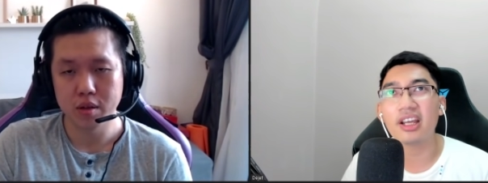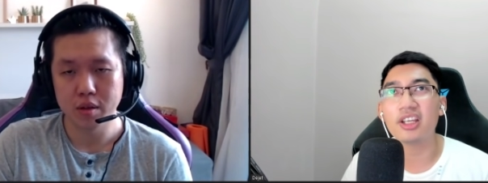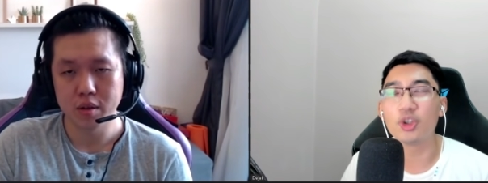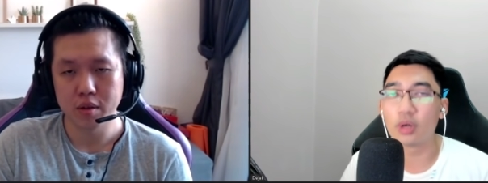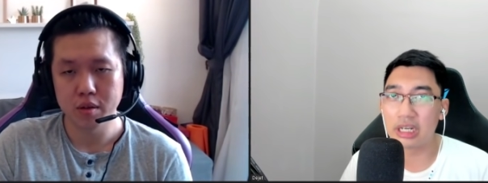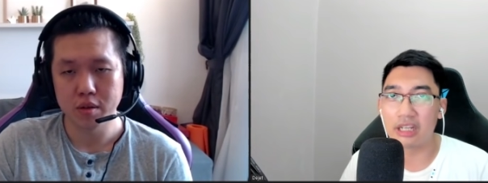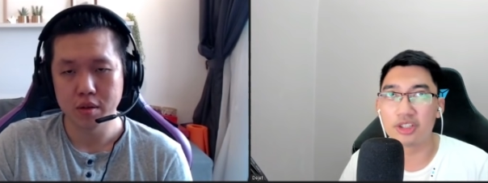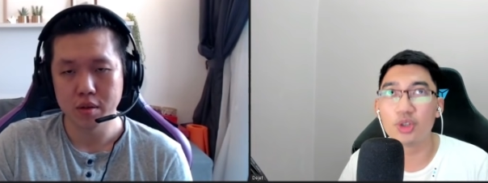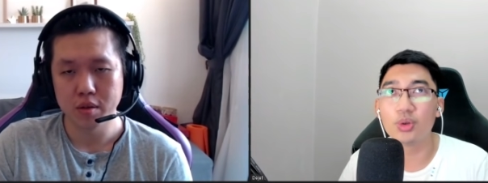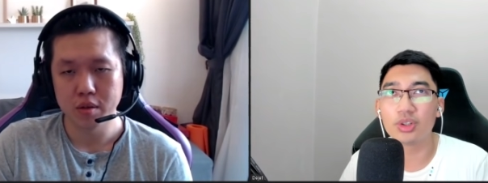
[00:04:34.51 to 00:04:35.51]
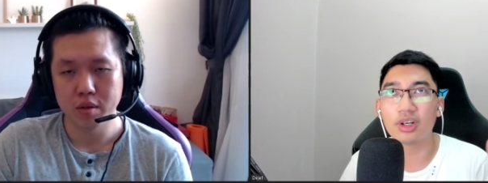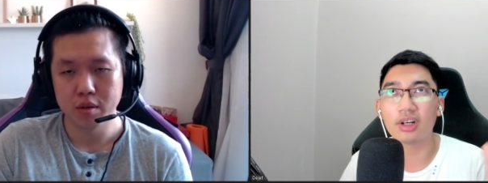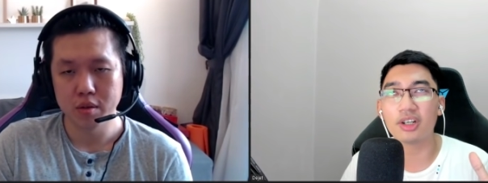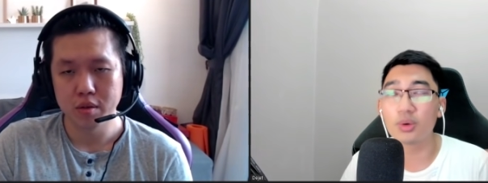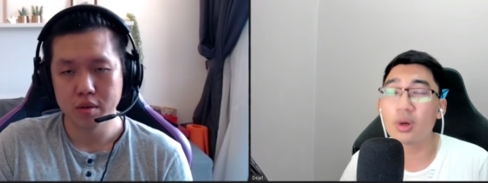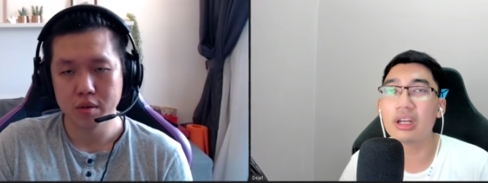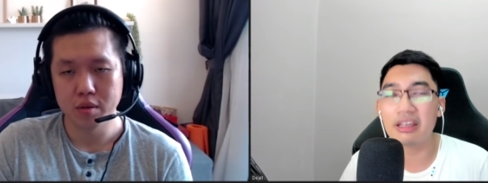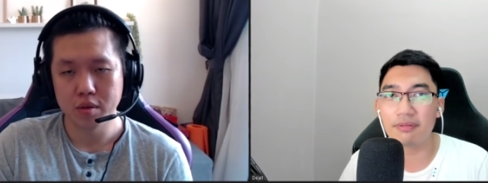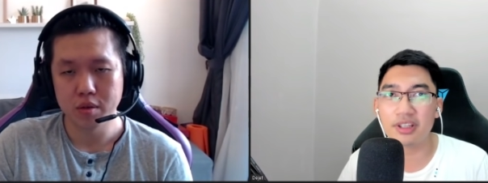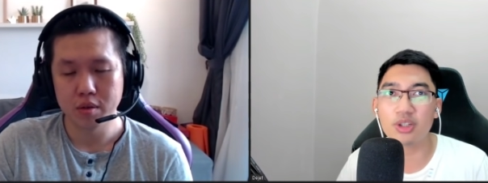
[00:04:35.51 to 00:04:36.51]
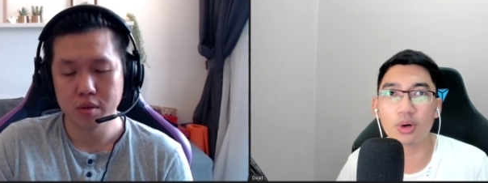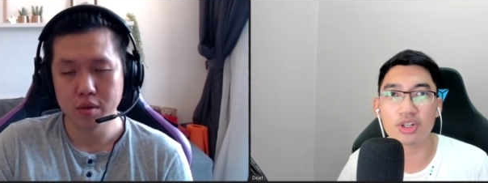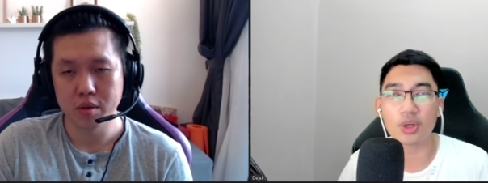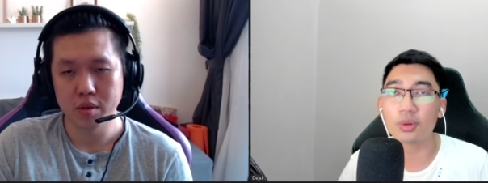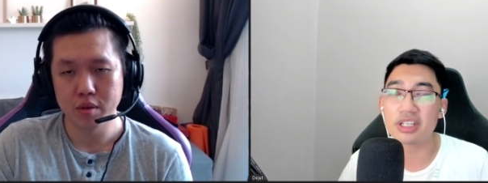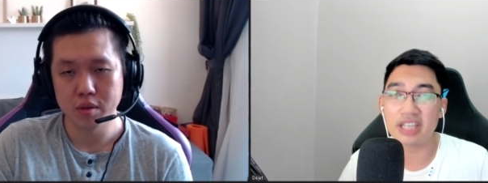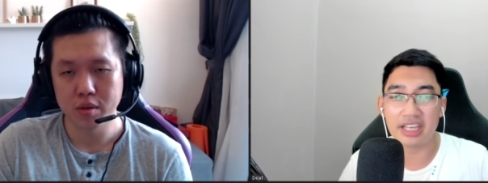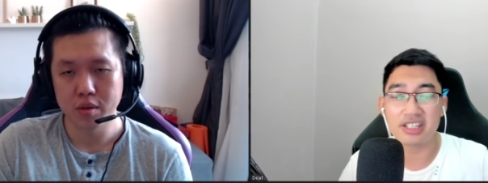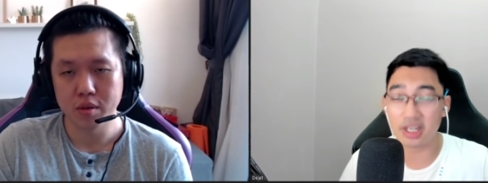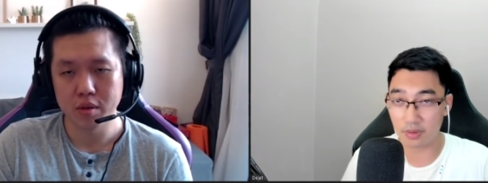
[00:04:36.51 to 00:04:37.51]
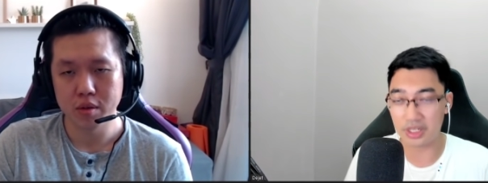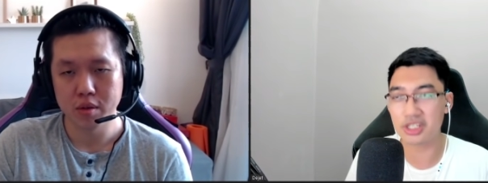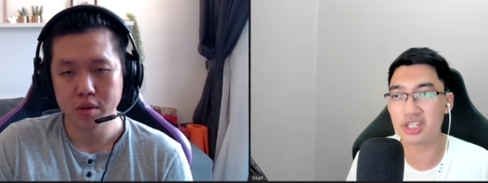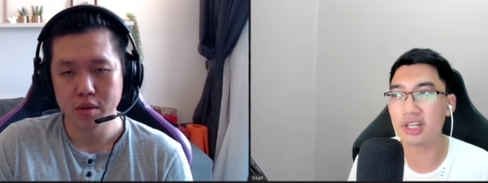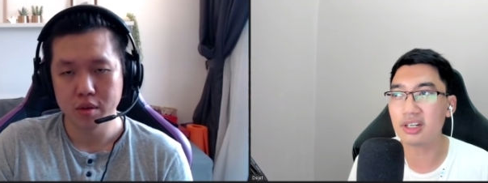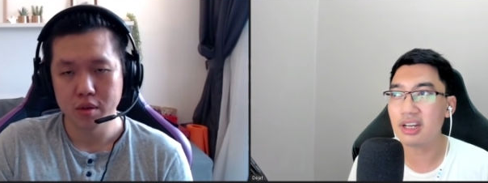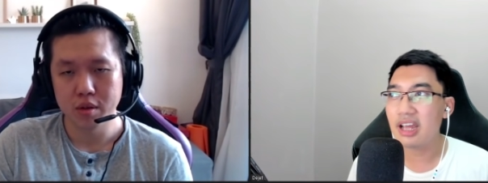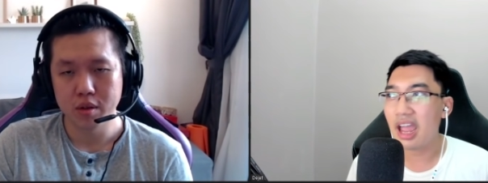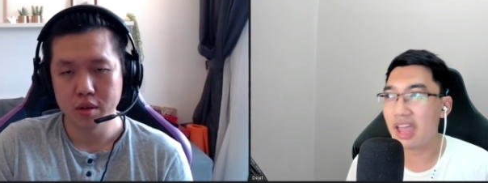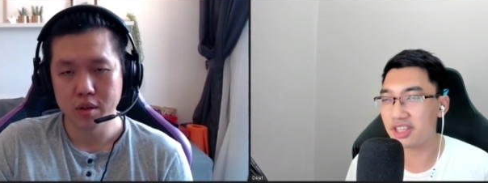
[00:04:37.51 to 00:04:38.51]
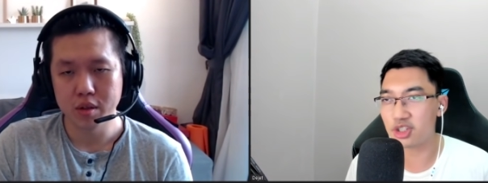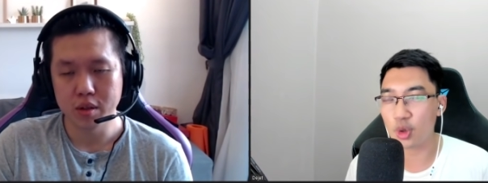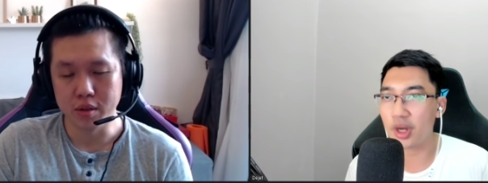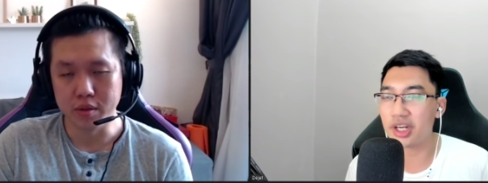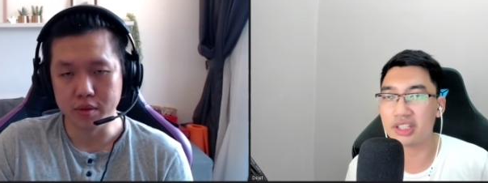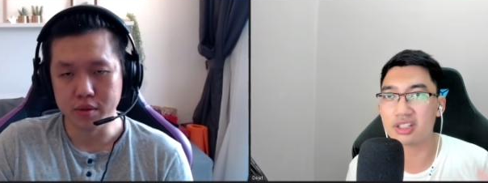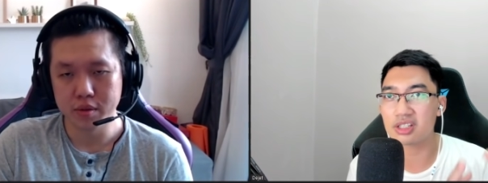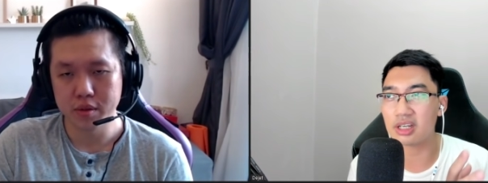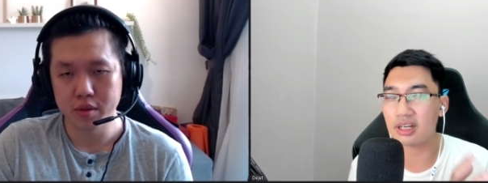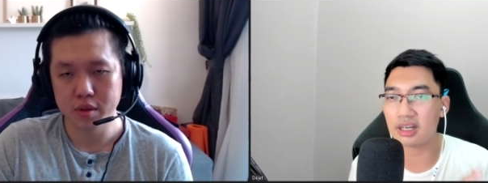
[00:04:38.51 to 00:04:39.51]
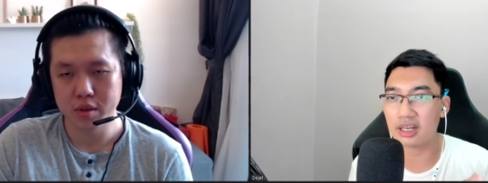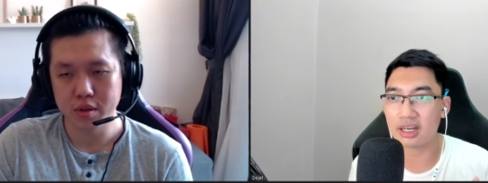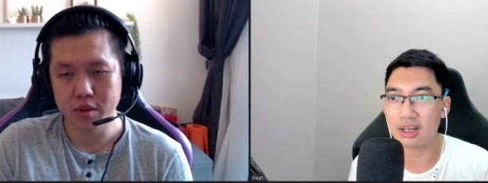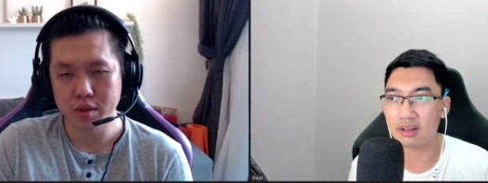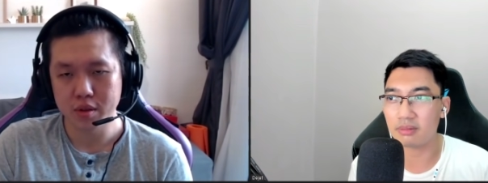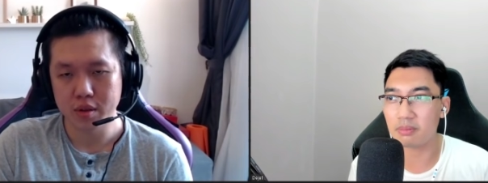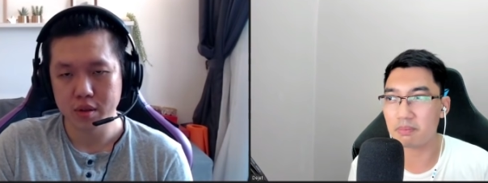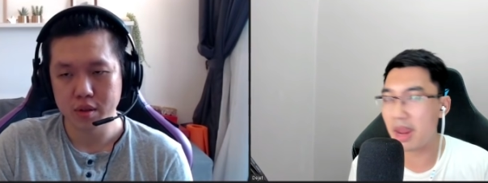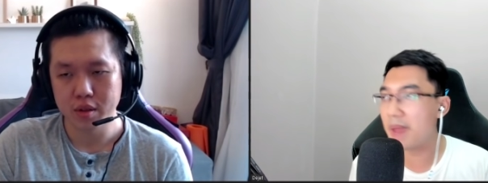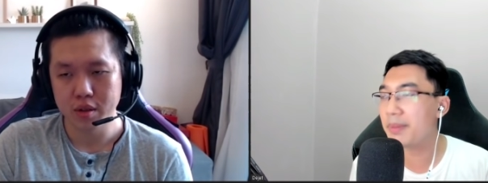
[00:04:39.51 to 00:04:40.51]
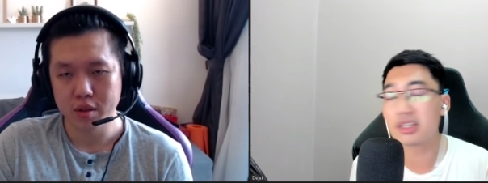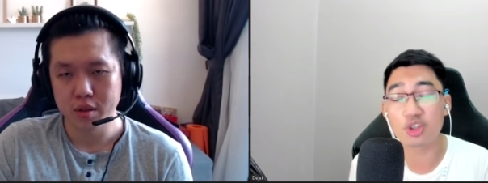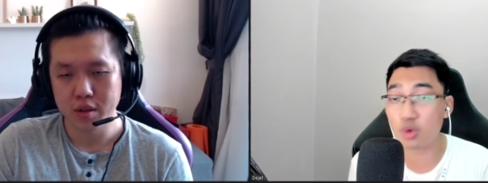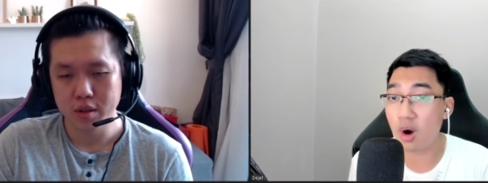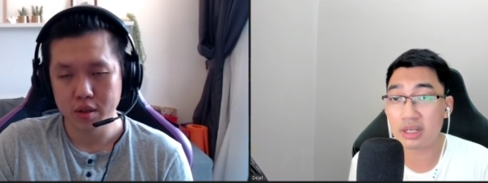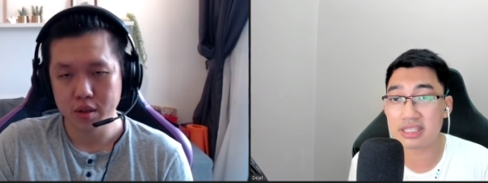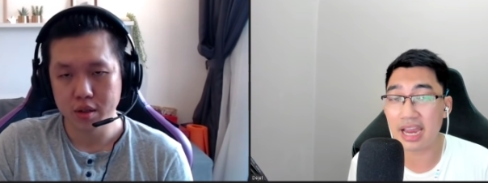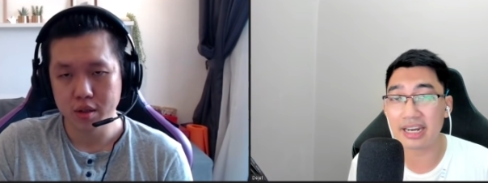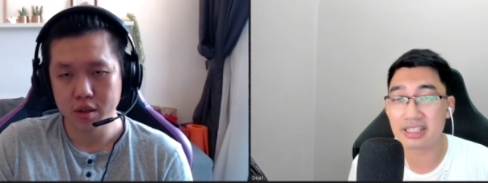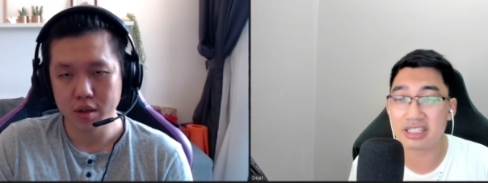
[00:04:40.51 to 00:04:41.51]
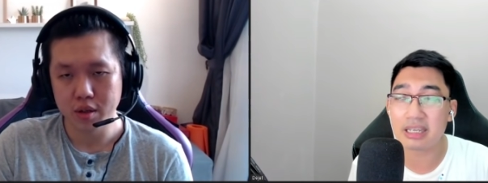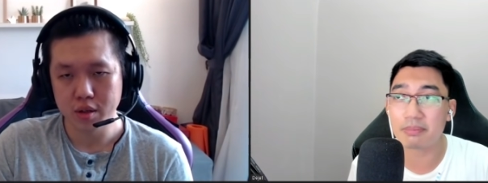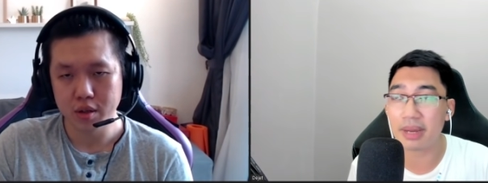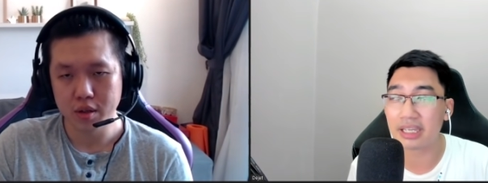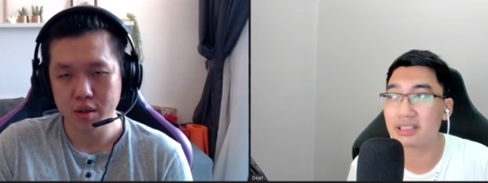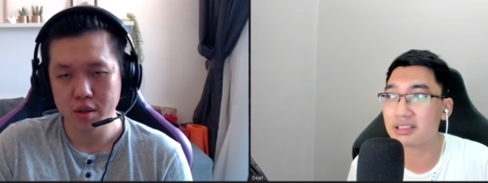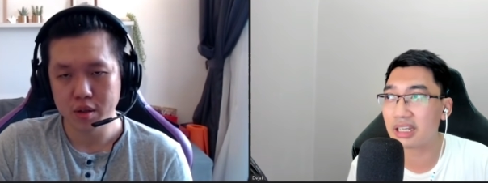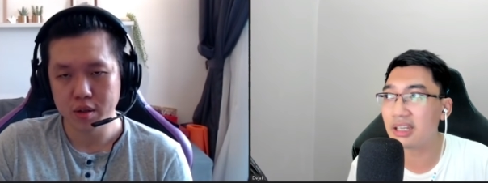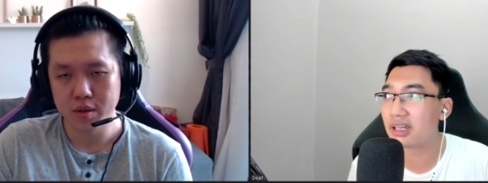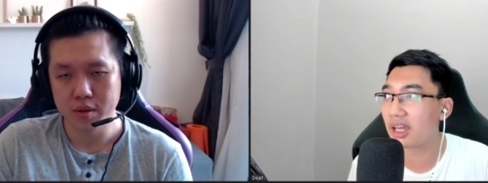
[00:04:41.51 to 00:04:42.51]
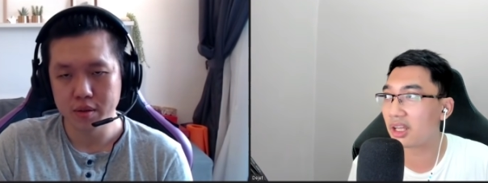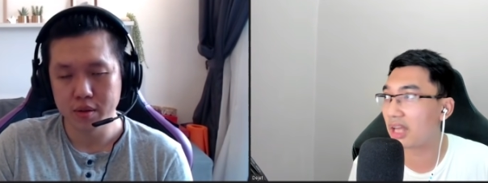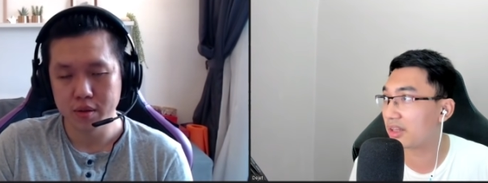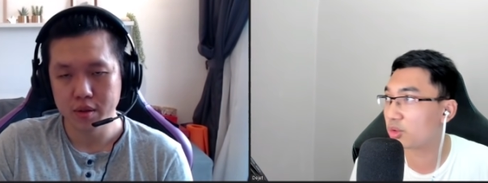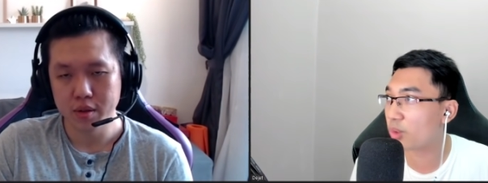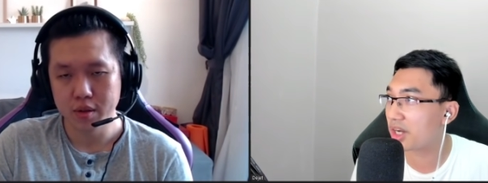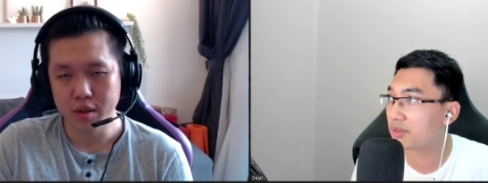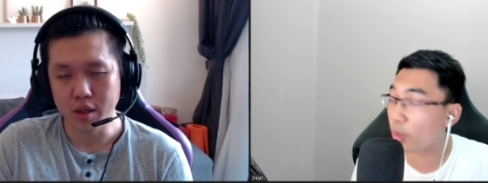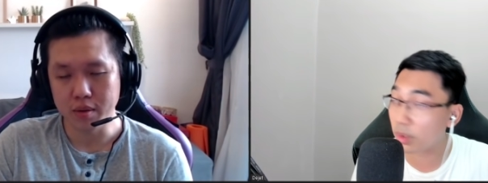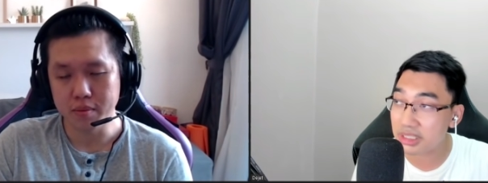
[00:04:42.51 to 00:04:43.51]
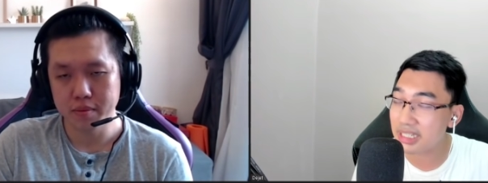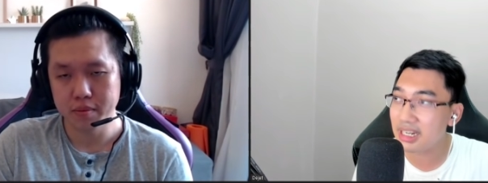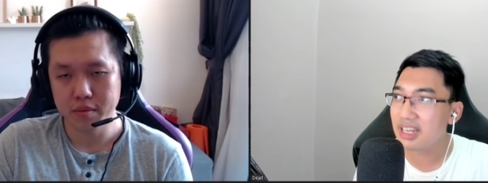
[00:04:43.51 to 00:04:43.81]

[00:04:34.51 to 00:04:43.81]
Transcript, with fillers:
Speaker 1: You you uh, you're leaving your Southeast Asia region and then joining this uh, maybe the strongest China team back in the day uh, at 2014,